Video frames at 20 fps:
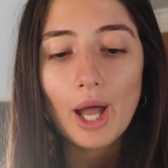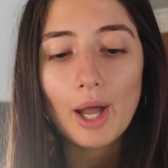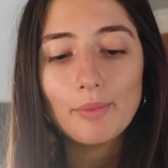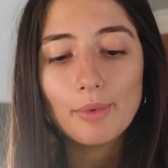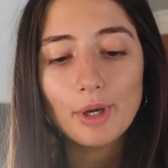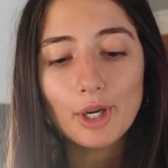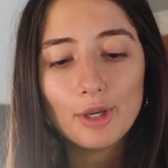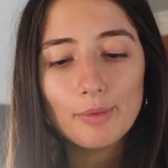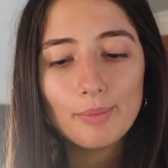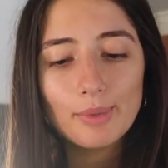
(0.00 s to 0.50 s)
I'm
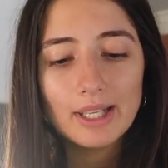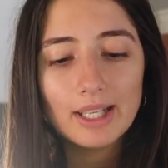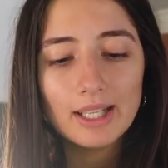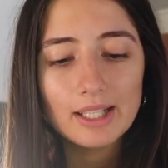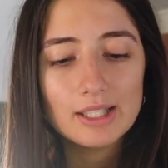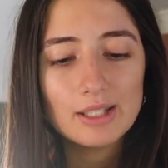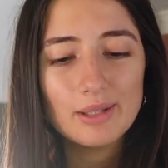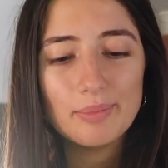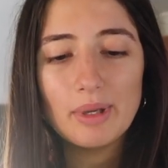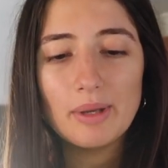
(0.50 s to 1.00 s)
hoping
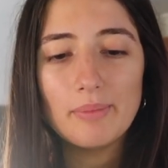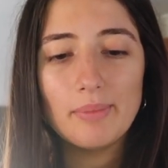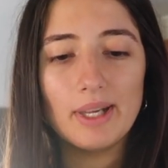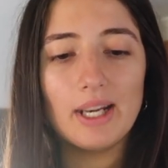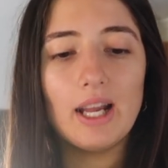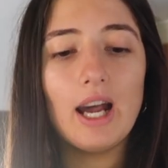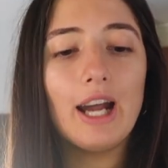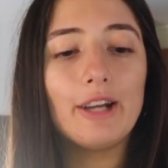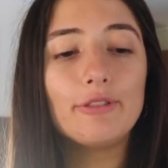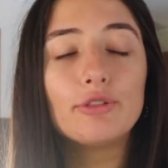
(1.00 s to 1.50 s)
it's a bit
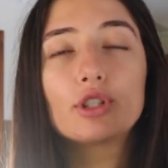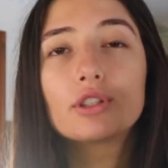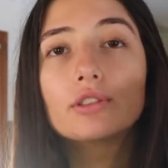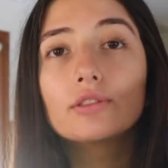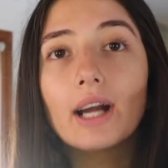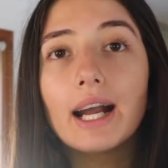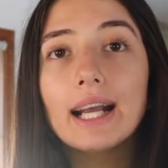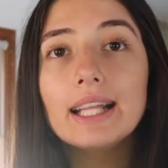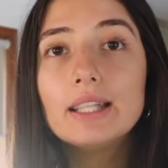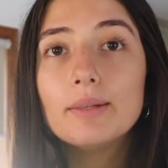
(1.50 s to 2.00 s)
better. I've
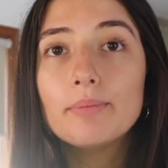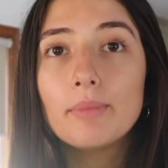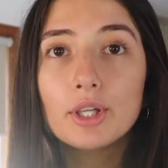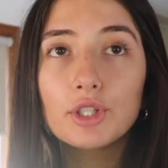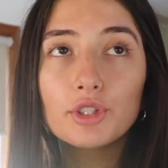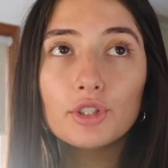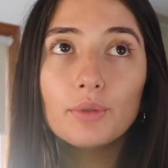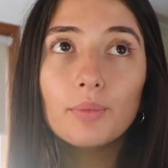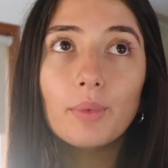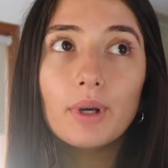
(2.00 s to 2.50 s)
tried the
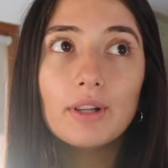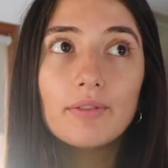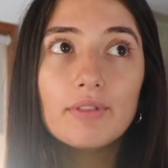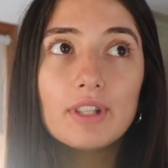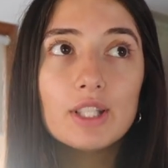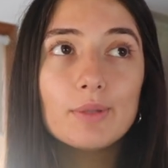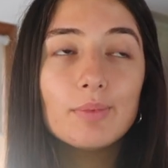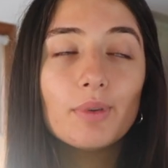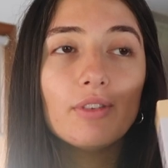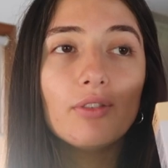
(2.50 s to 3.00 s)
mushroom one of
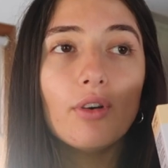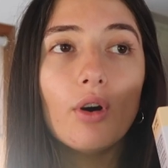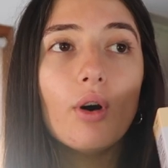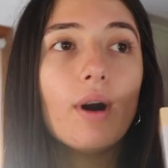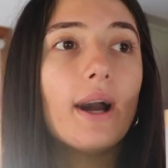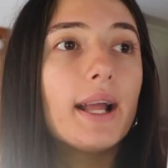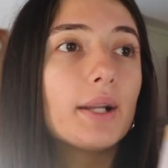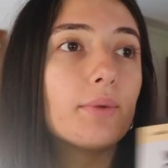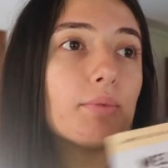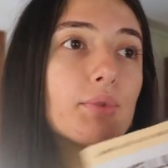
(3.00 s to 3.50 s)
this
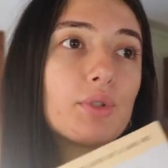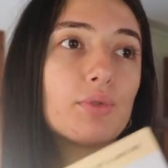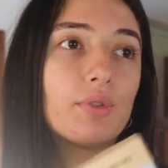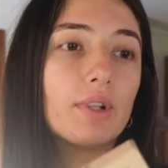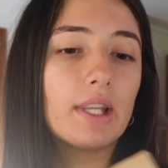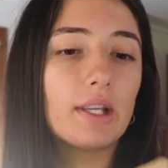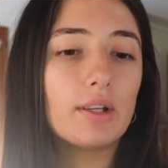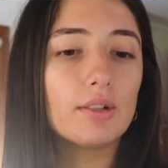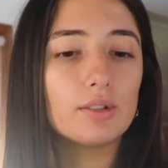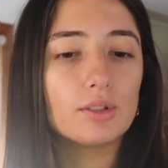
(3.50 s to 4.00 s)
before and it was
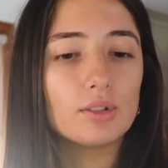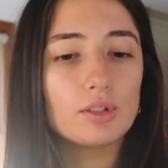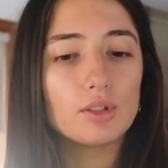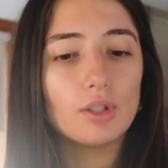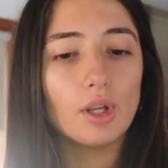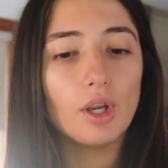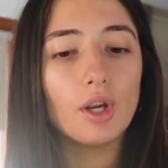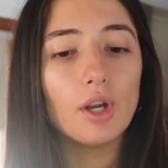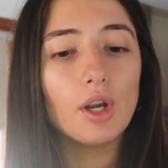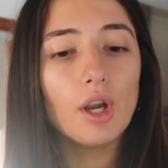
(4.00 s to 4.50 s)
really good.
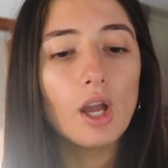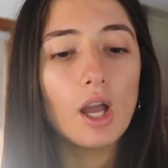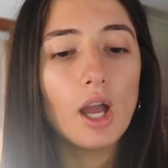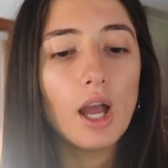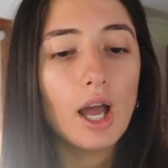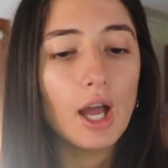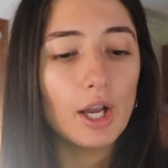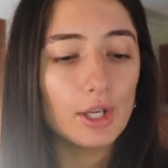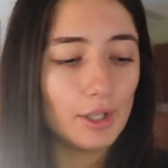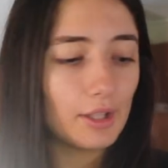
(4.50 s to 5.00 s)
So,
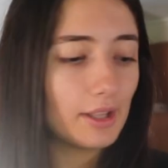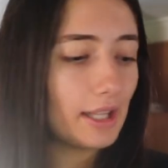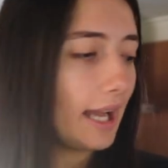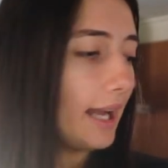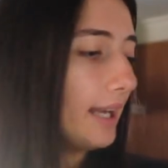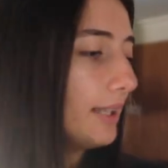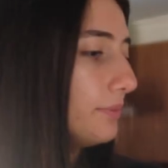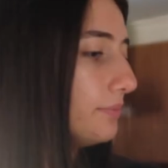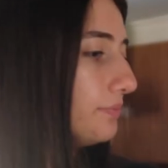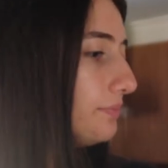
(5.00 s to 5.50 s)
got
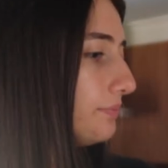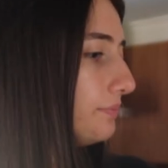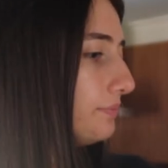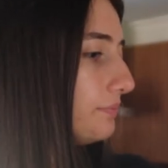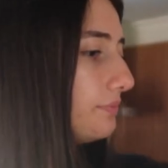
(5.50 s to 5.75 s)
that.